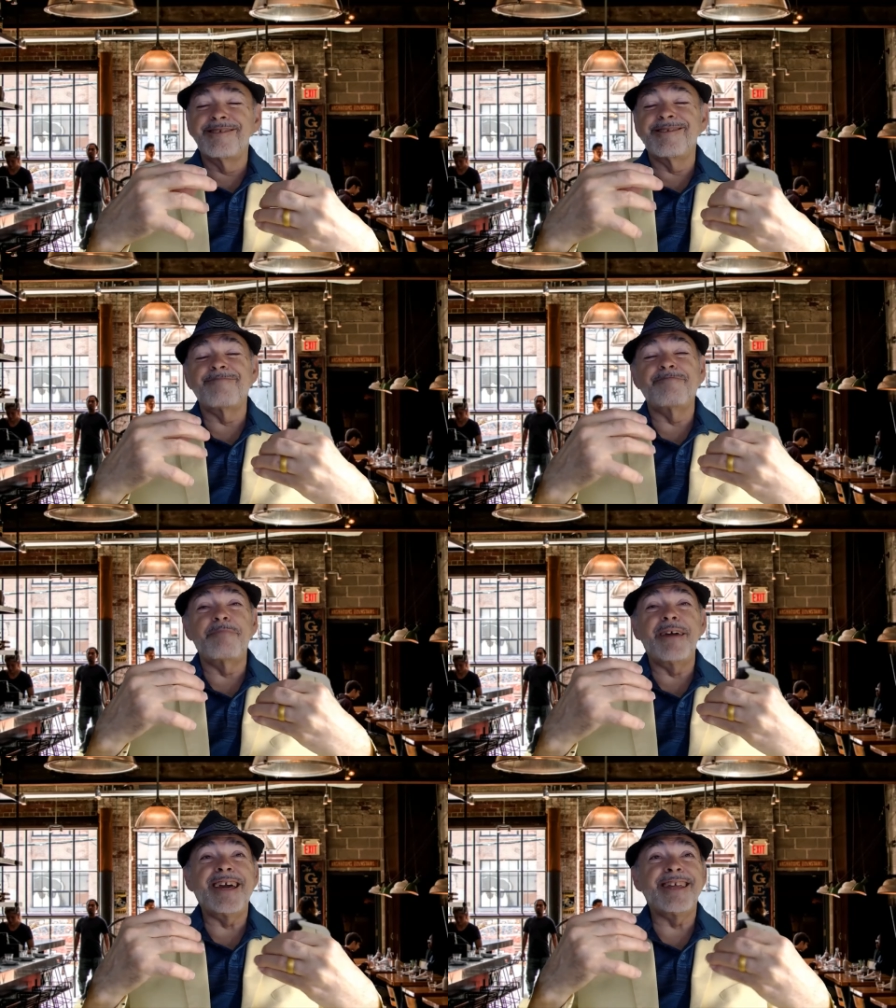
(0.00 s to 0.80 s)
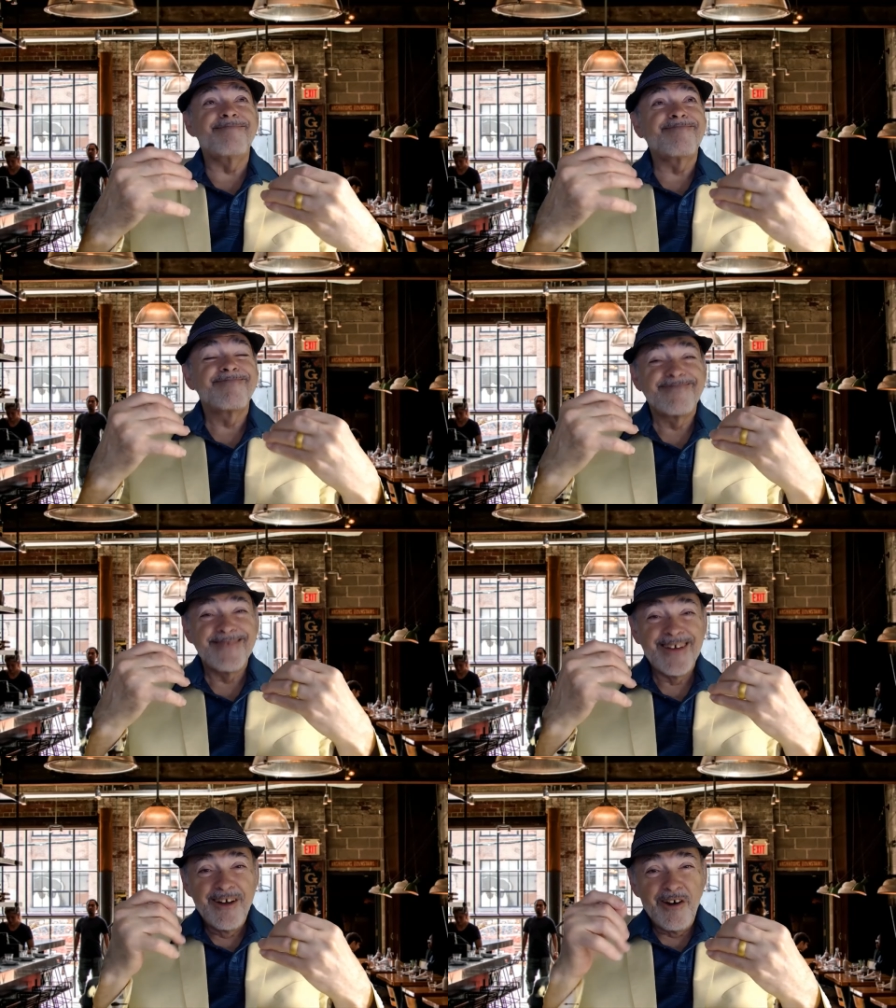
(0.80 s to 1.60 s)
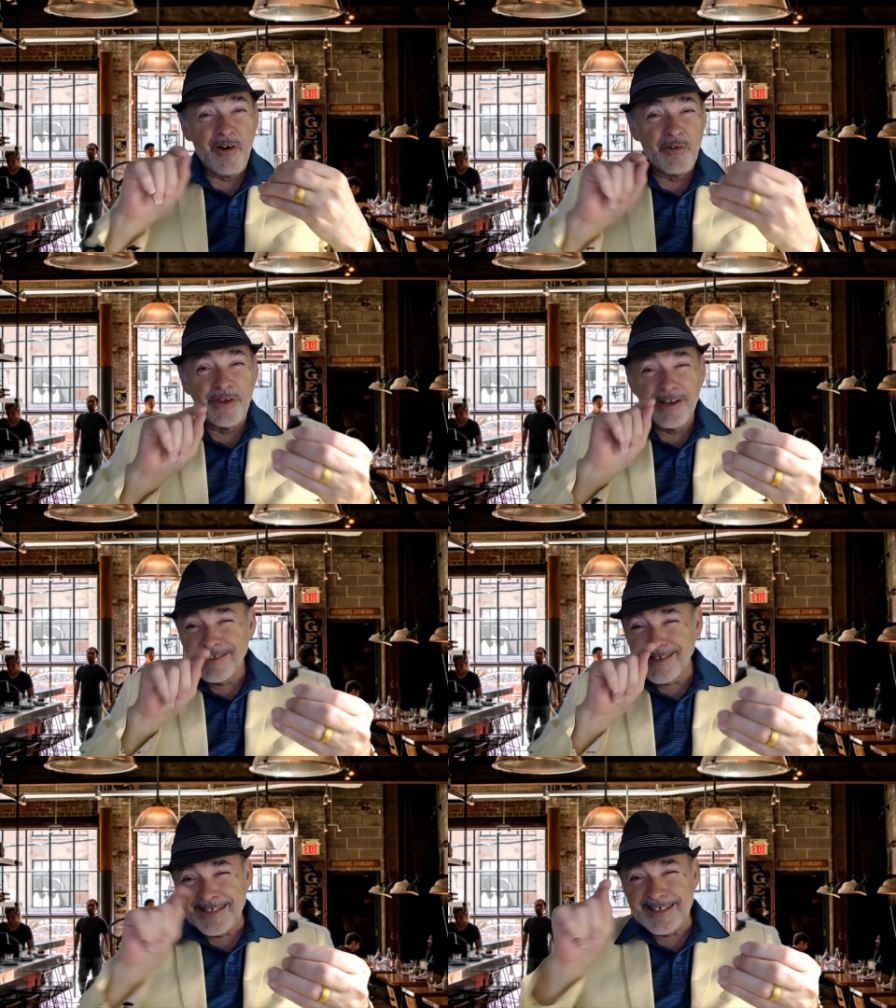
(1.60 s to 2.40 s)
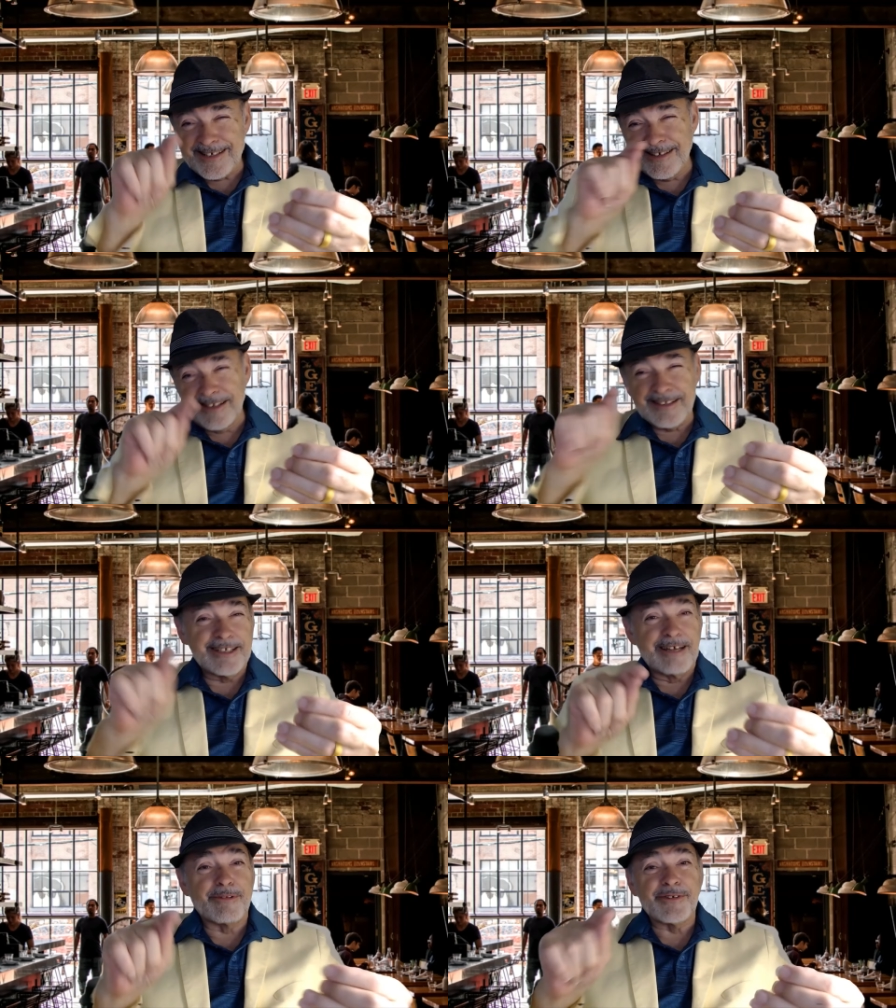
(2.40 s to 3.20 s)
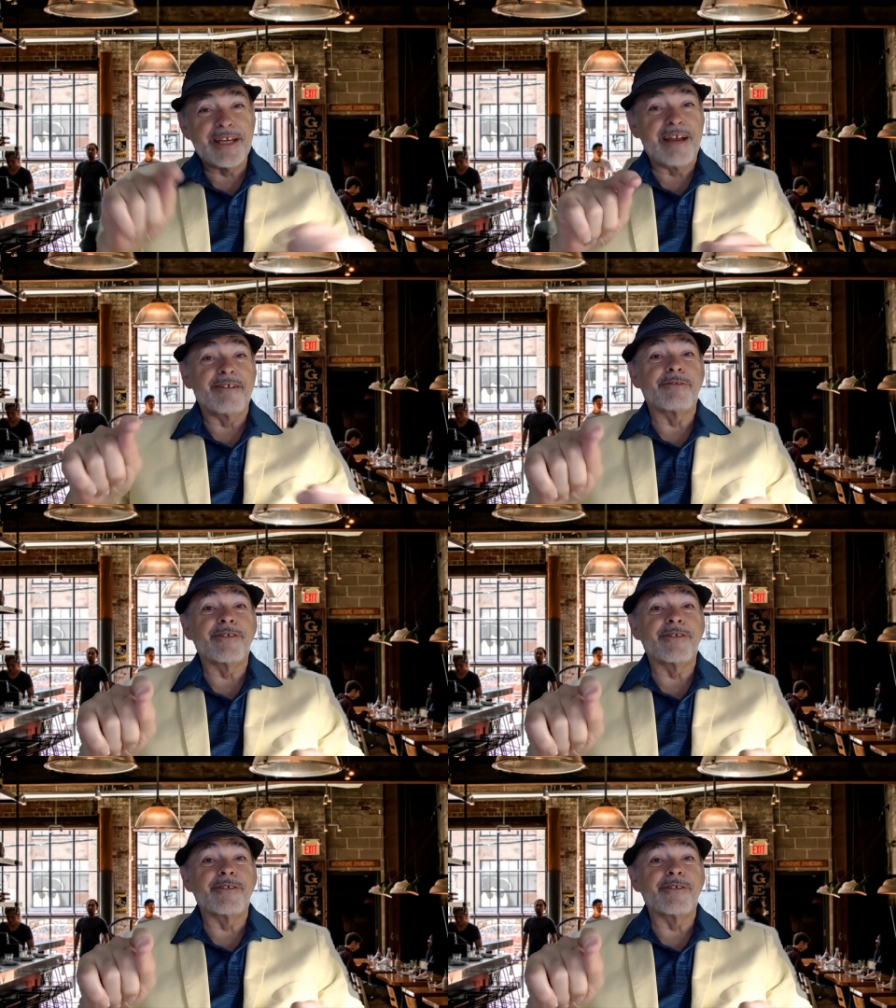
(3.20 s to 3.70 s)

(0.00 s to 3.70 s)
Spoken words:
Man, all you can see is little numbers everywhere.